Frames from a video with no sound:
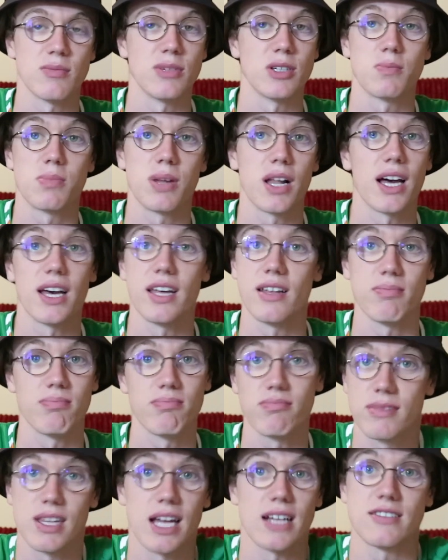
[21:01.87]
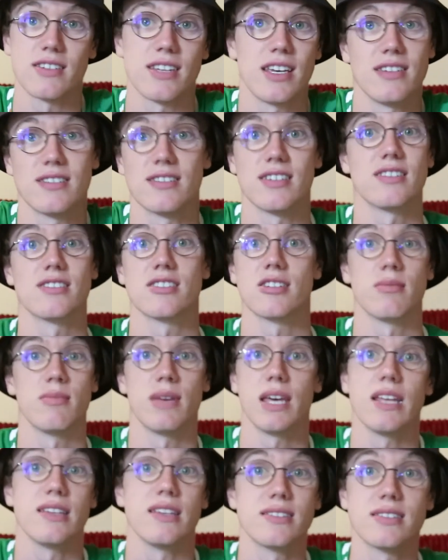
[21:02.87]
He's played, that's his system,
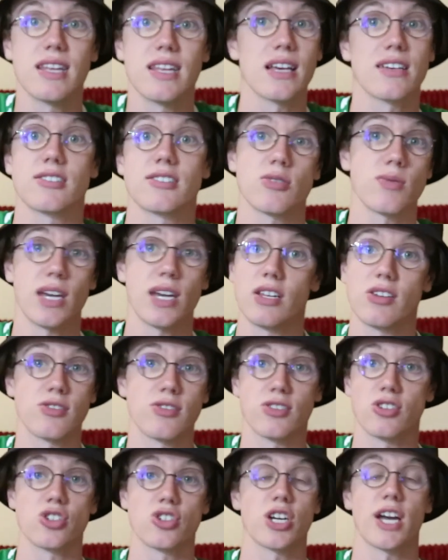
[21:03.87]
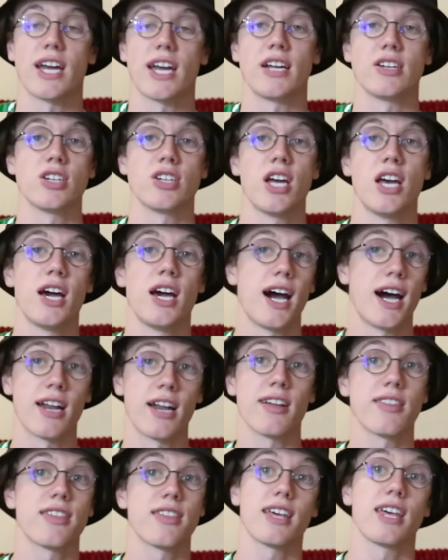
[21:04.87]
he sticks to it, he doesn't change, and
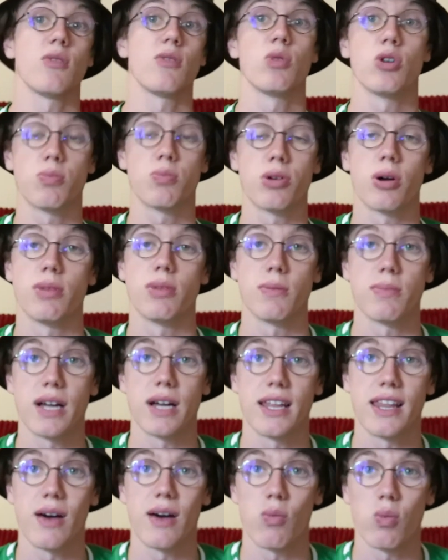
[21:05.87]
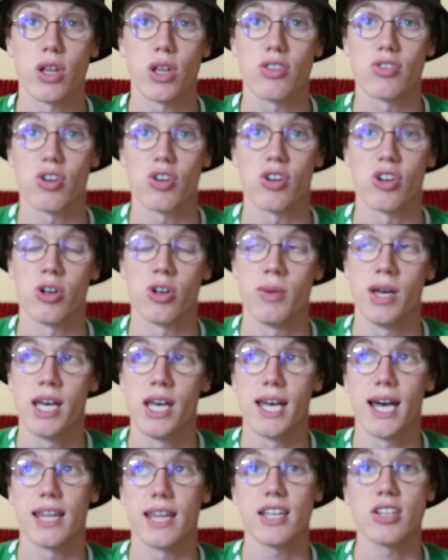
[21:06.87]
I think he will probably play that with Tottenham.
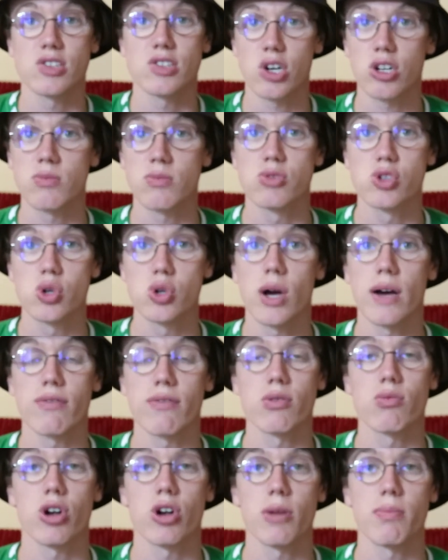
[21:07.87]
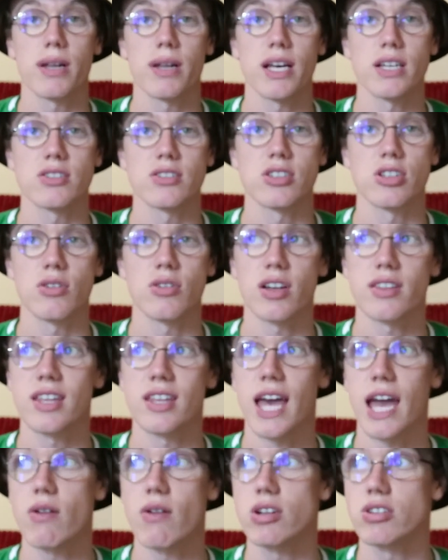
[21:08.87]
I think Tottenham do have the right players to do it. I
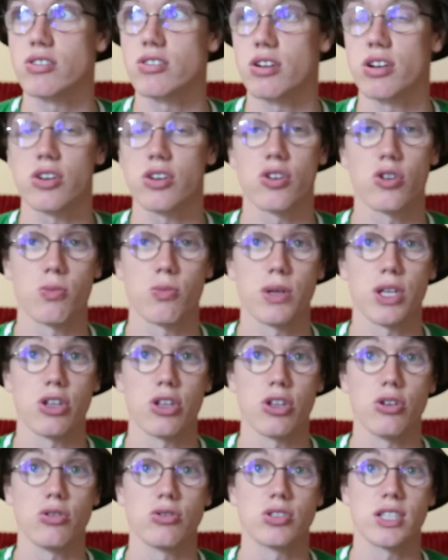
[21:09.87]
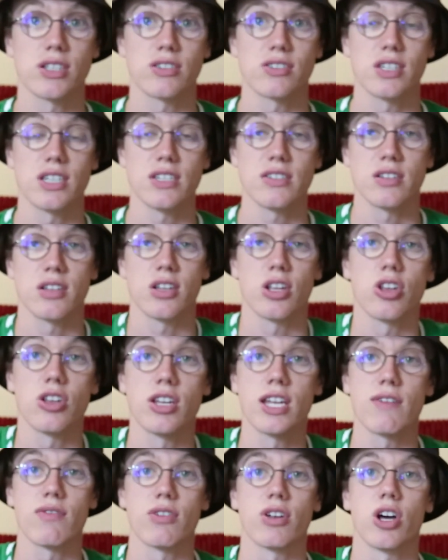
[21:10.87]
think Eric Dyer could be huge next season, you
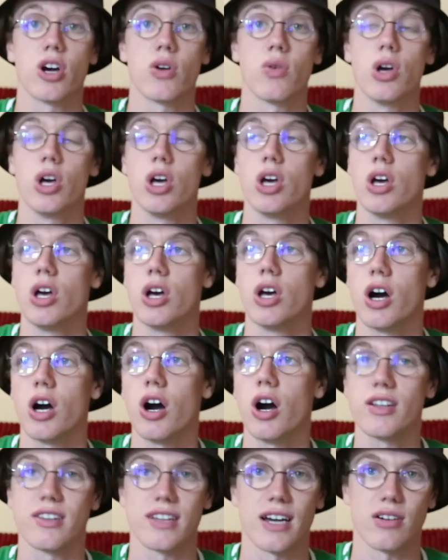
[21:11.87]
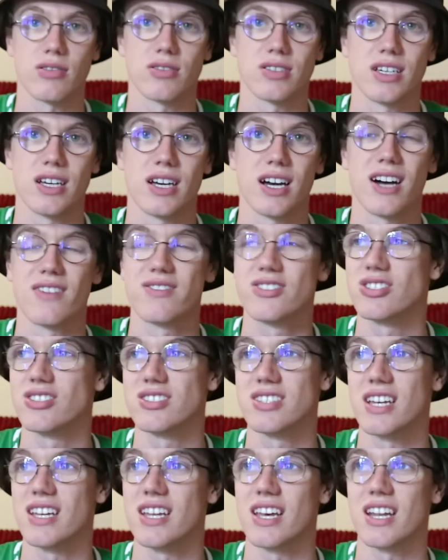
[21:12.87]
never know. I doubt it, I've just
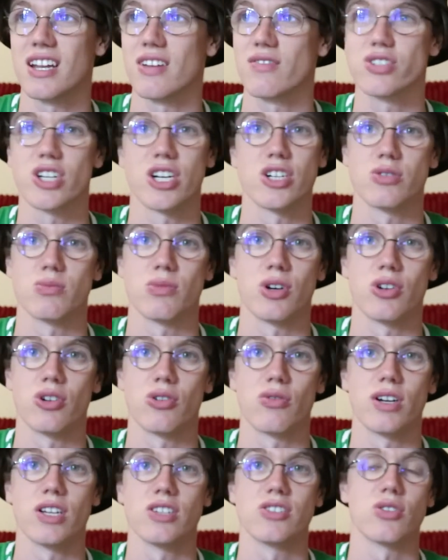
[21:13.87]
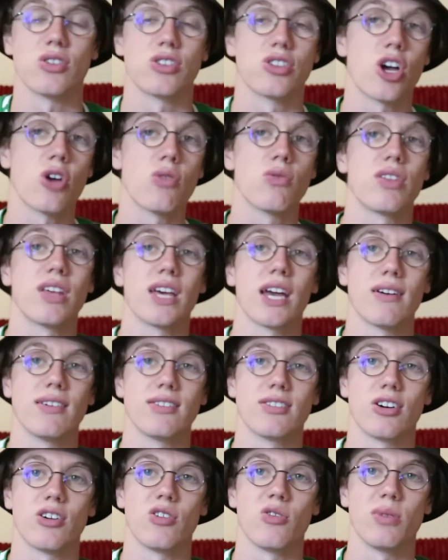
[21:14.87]
said it and I've changed my mind already, so I don't think Eric
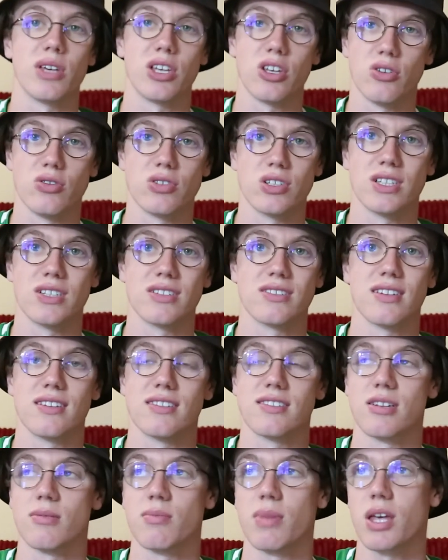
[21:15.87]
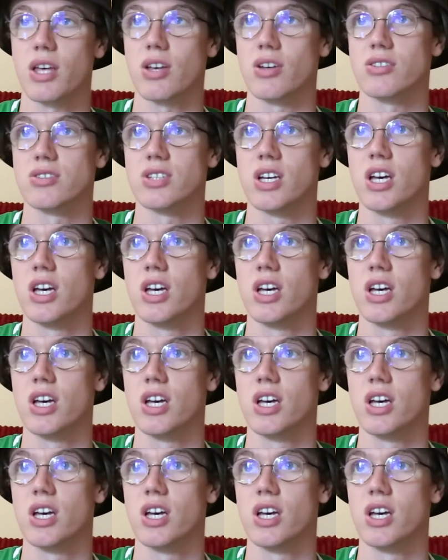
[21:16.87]
Dyer will be huge in this system because